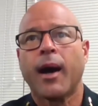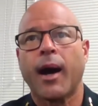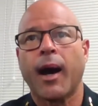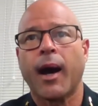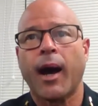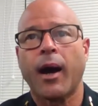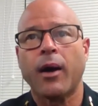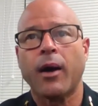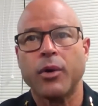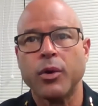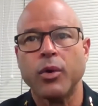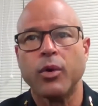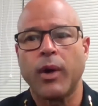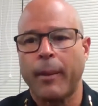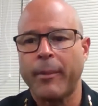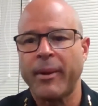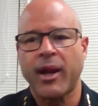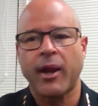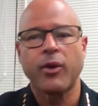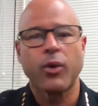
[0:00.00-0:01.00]
I
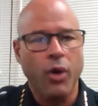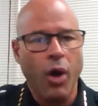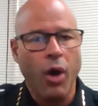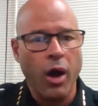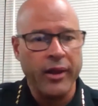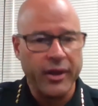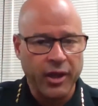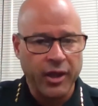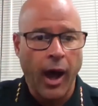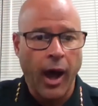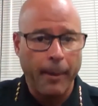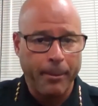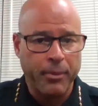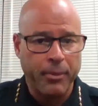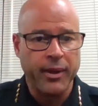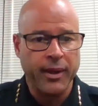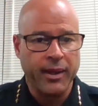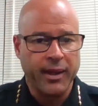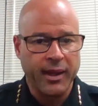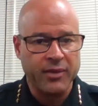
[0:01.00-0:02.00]
know Colin
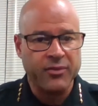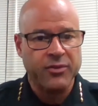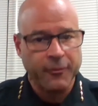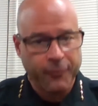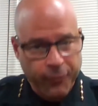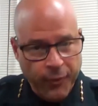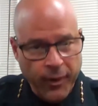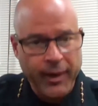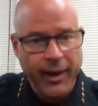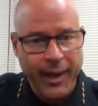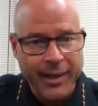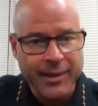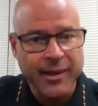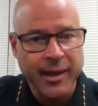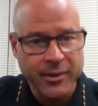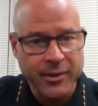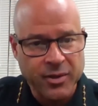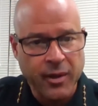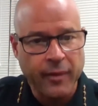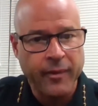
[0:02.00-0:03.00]
Kaepernick gets the front
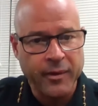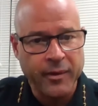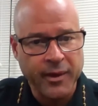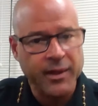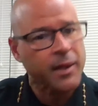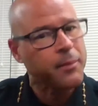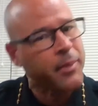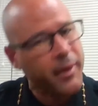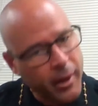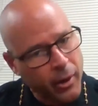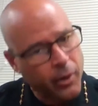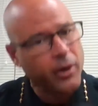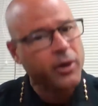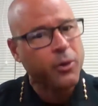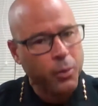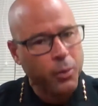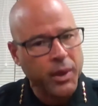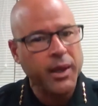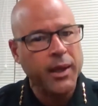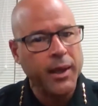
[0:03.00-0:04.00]
headlines on the kneeling, but
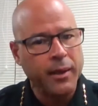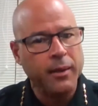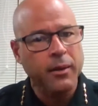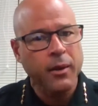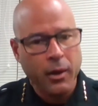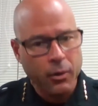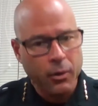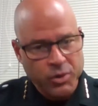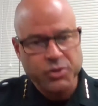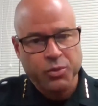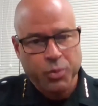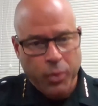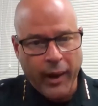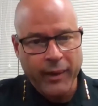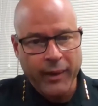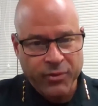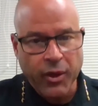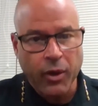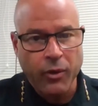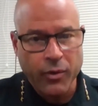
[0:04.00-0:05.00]
Eric Reed was
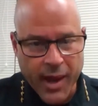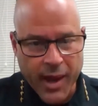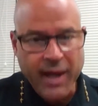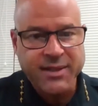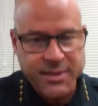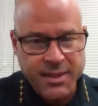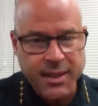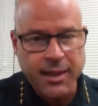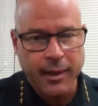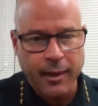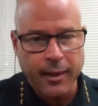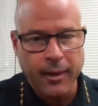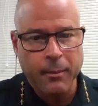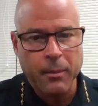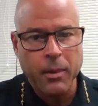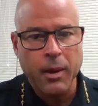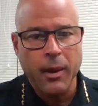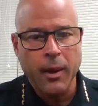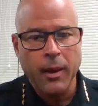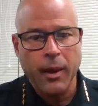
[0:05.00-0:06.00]
right there next to
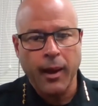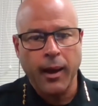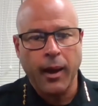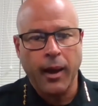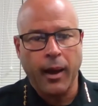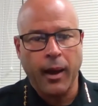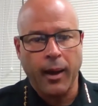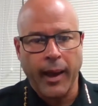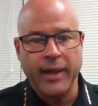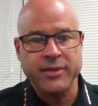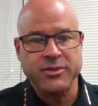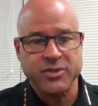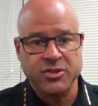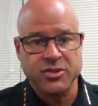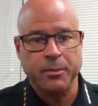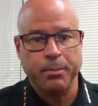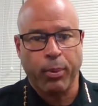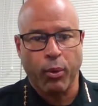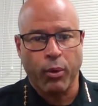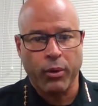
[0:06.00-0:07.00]
him as a
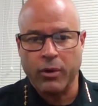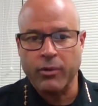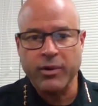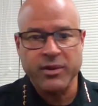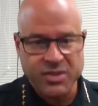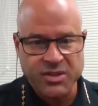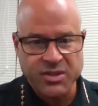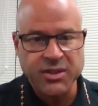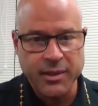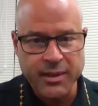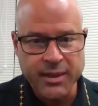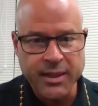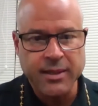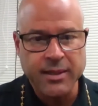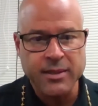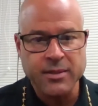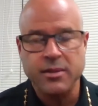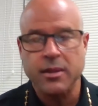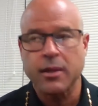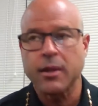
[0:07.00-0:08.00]
supporter, and still
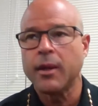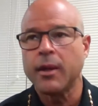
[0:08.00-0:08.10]
is.